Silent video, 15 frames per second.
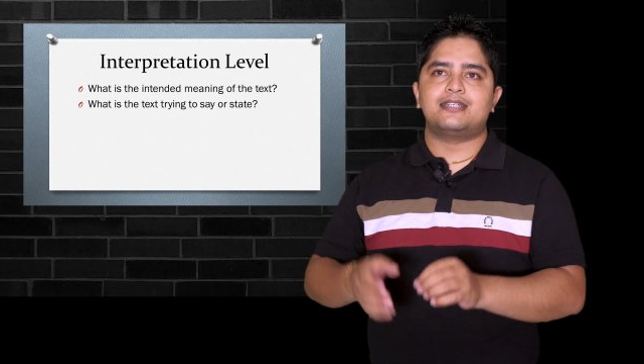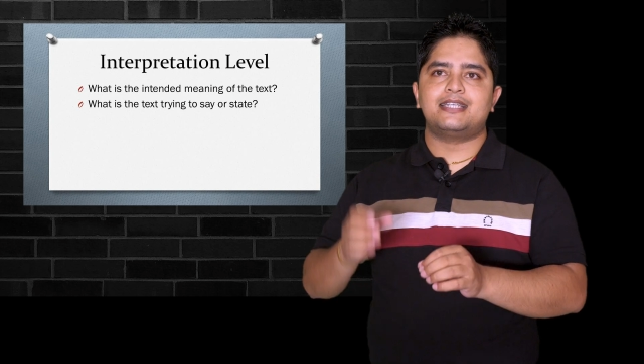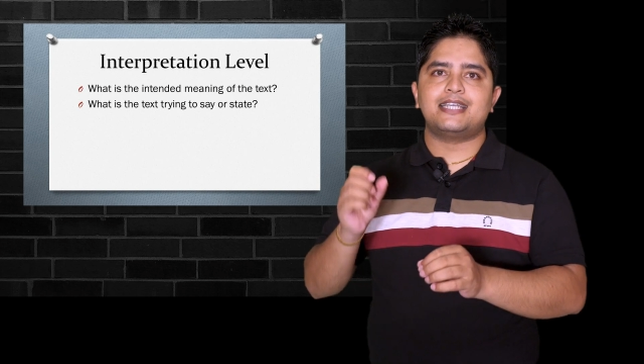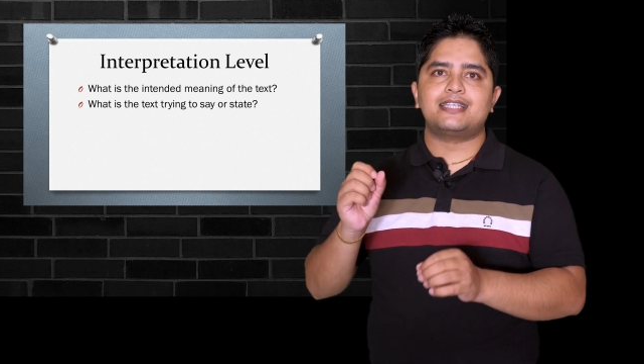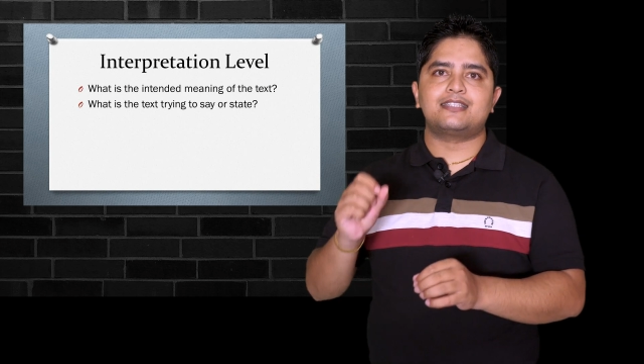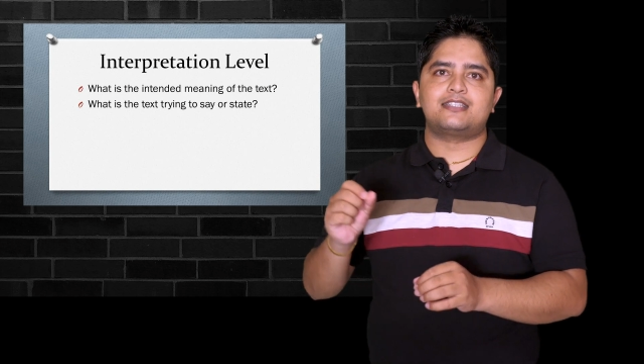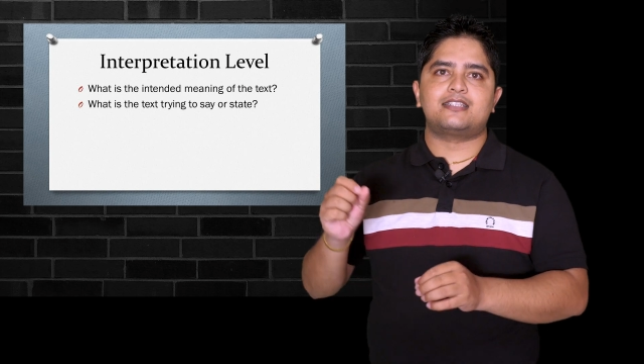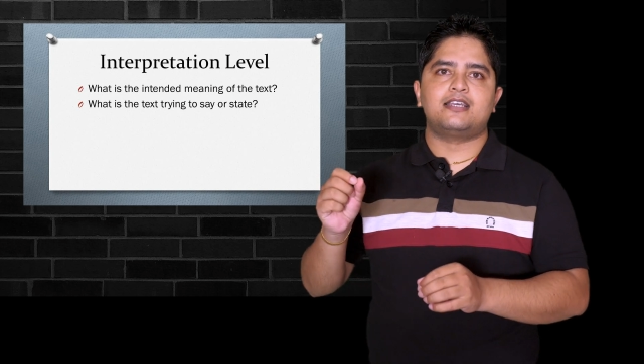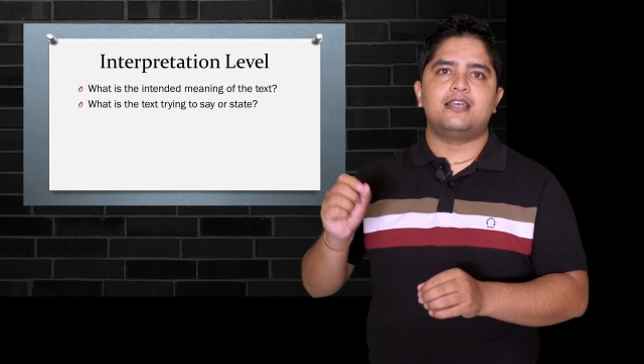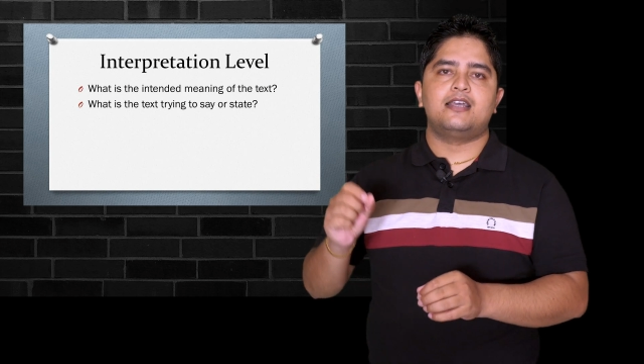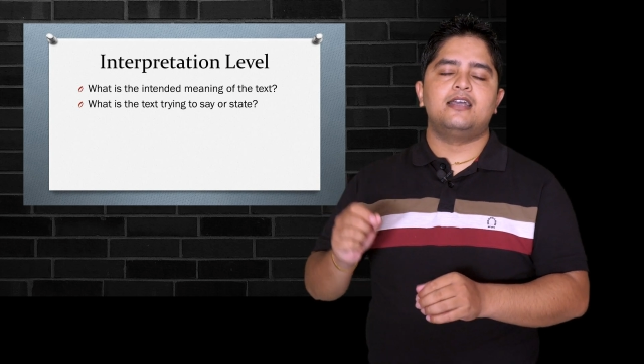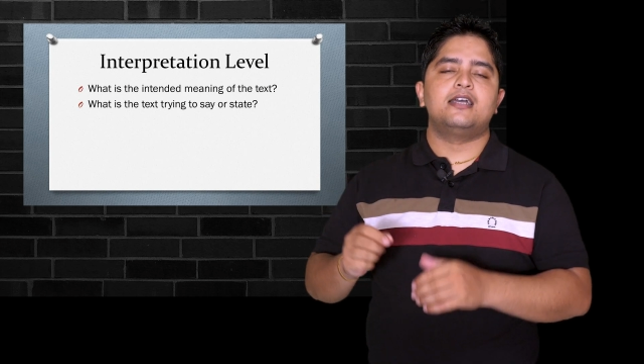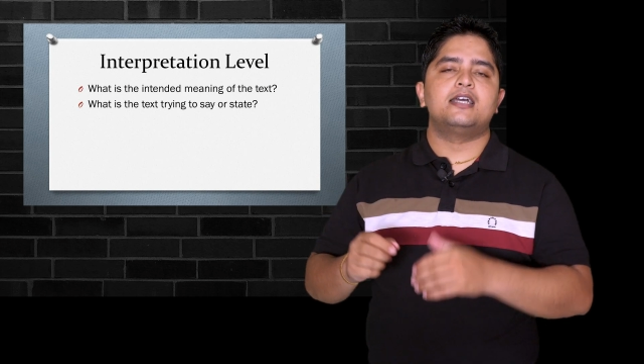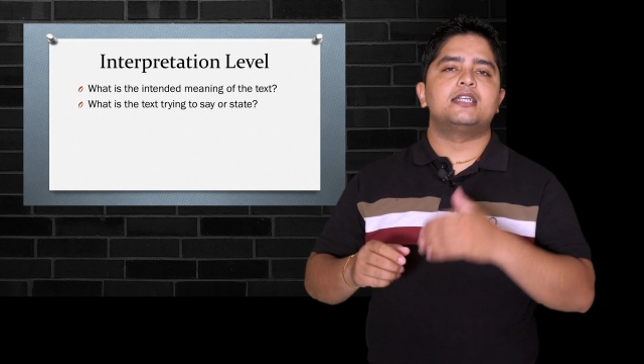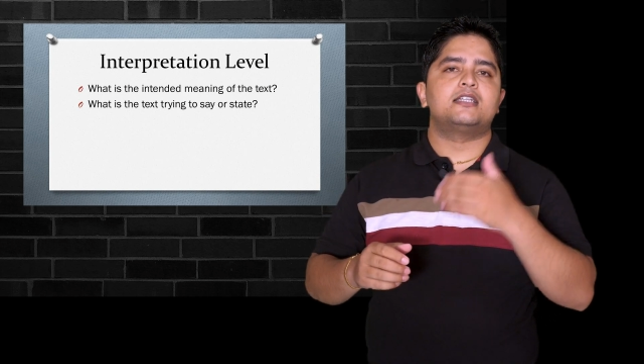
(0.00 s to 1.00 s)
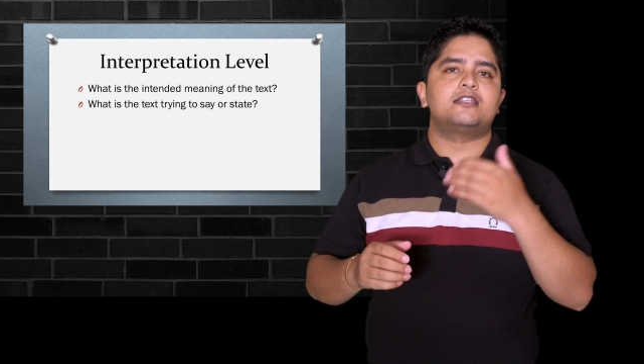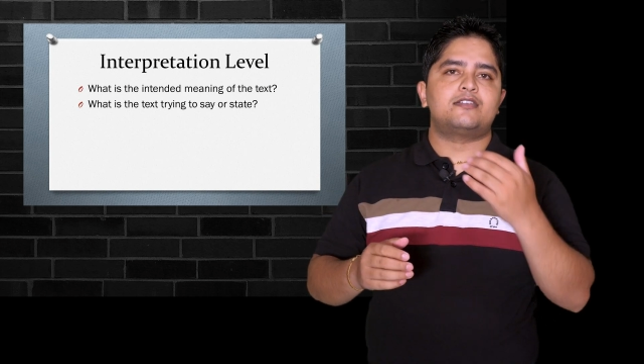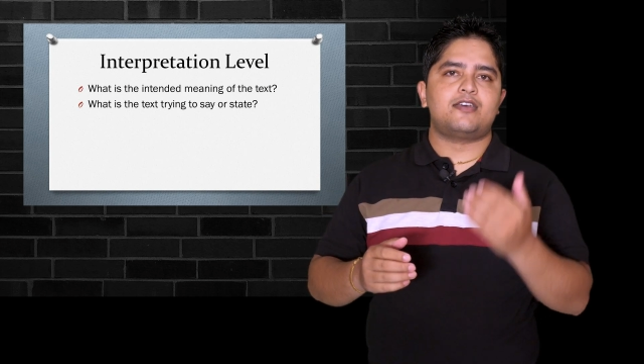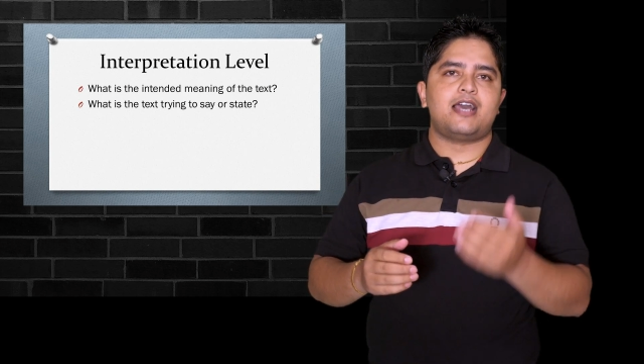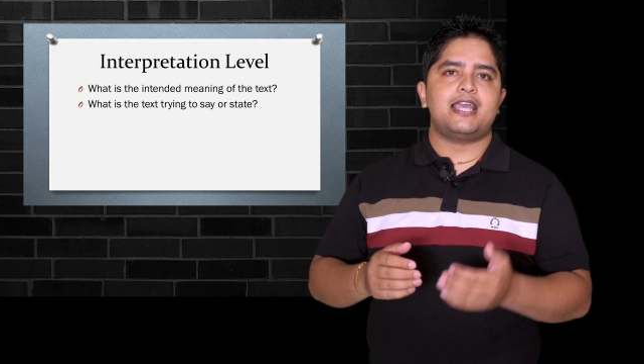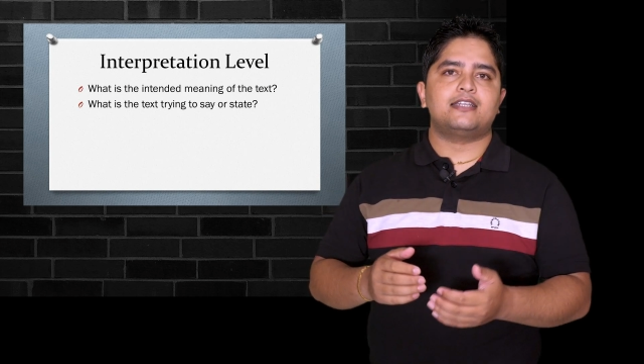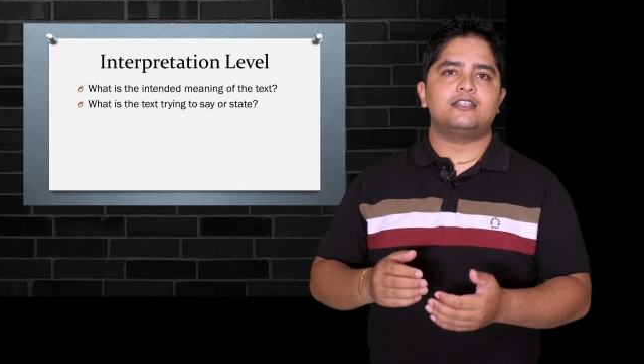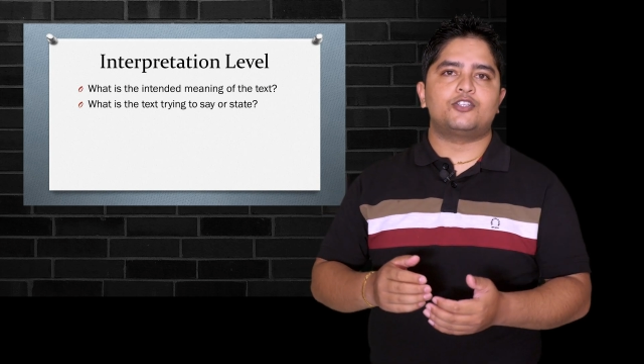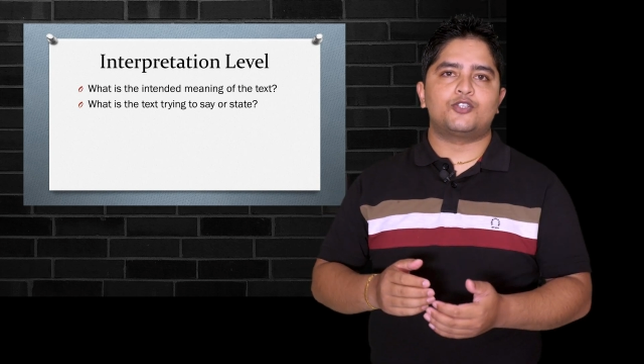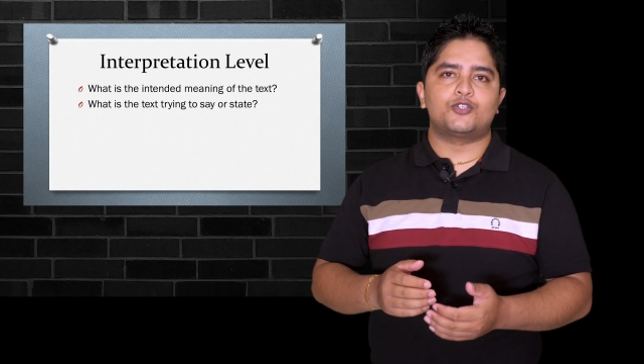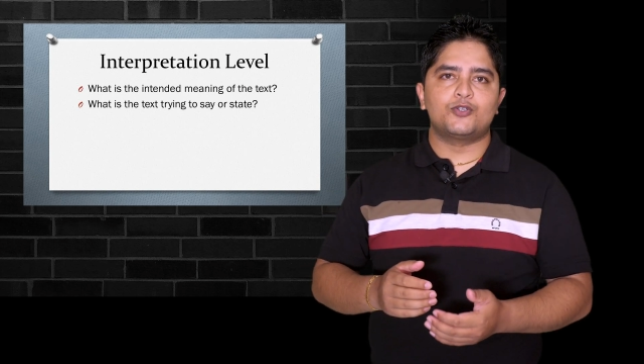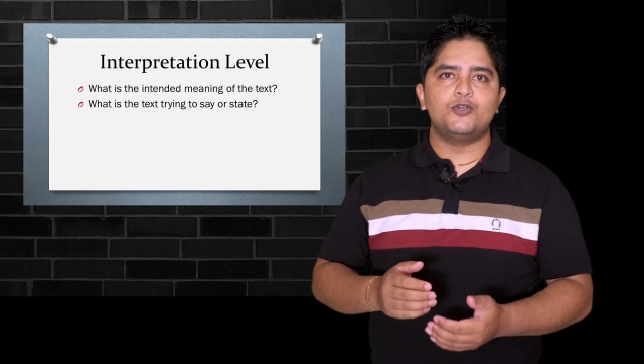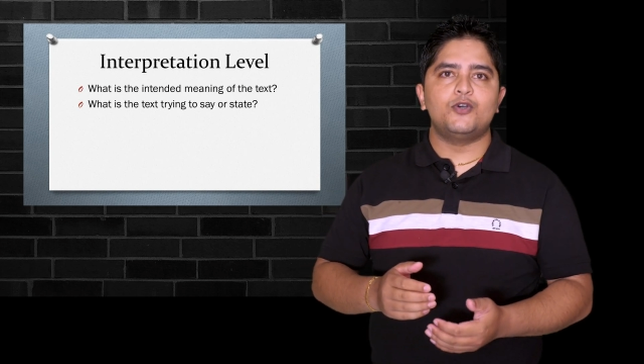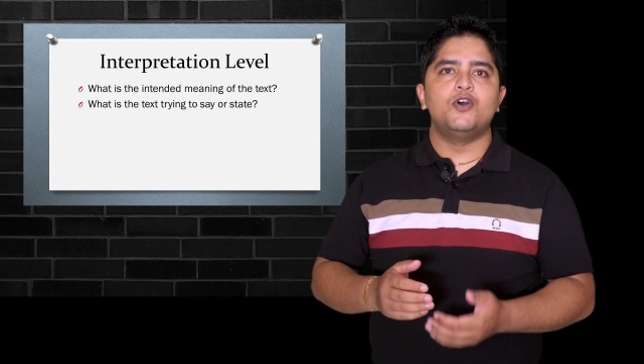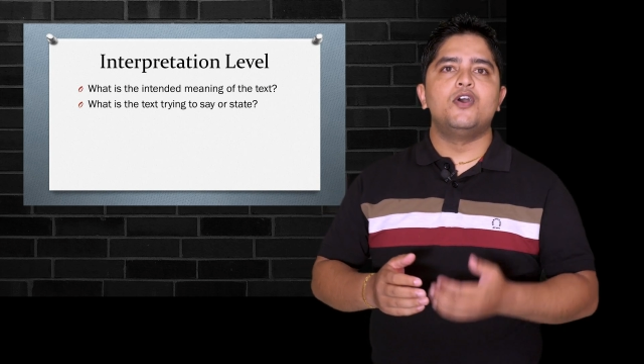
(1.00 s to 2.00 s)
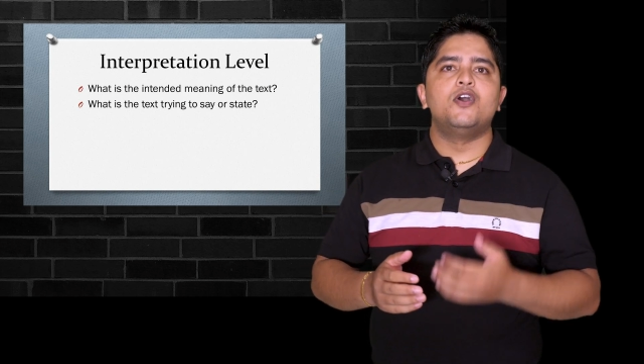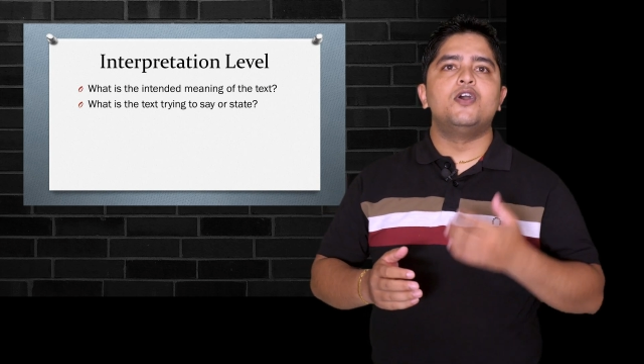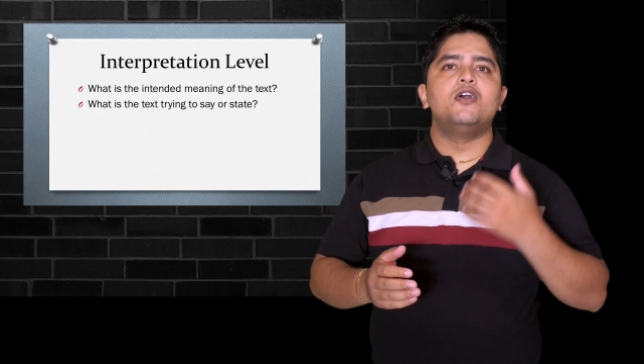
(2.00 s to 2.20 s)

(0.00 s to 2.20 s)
text tried to